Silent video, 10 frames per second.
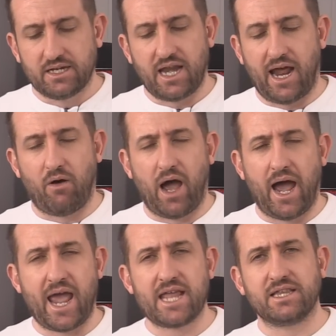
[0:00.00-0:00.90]
Now,
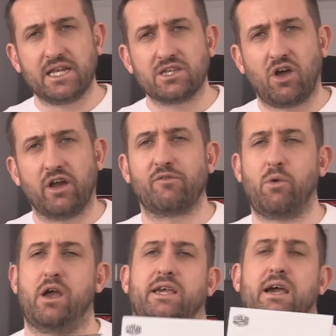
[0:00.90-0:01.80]
it did kind of
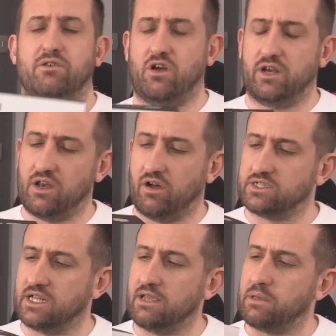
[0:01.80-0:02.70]
work out kind of
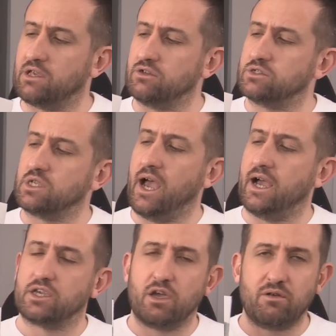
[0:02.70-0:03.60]
nicely because
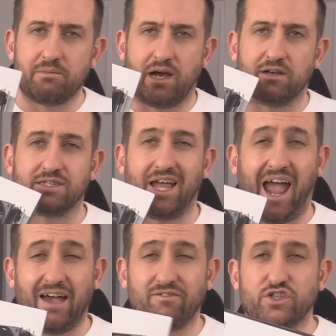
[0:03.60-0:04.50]
Coolermaster
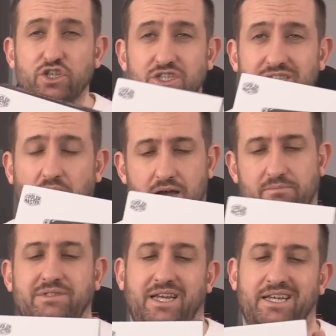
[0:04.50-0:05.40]
have just
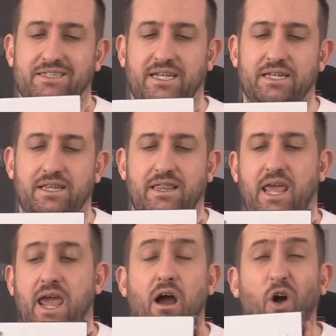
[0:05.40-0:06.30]
updated
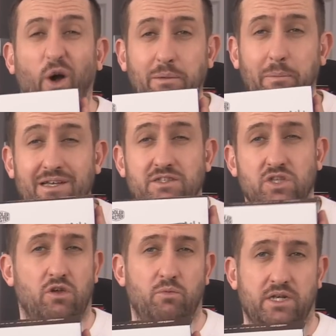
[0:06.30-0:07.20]
their Hyper
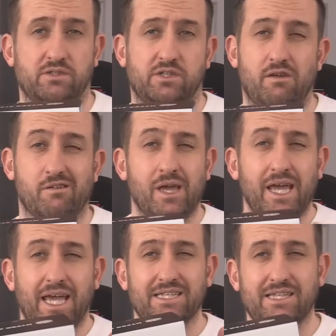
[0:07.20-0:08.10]
212.
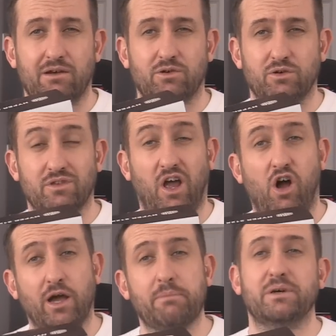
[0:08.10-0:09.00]
It's now called the
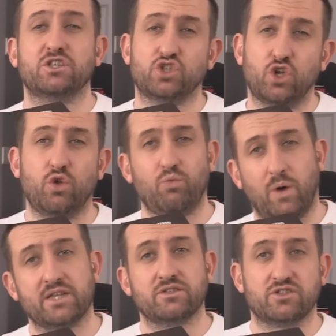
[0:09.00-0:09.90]
Hyper
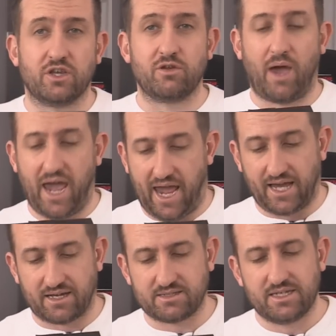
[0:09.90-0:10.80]

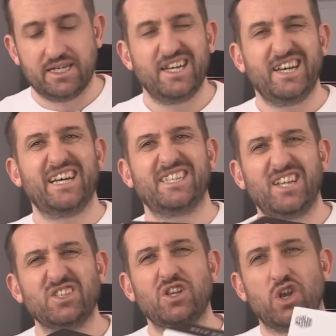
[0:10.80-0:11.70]
212X.
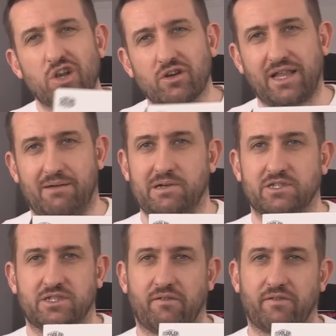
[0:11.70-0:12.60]
Doesn't look that
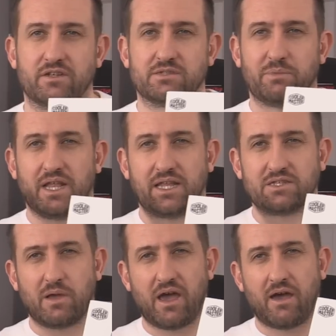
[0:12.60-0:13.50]
much difference, but there's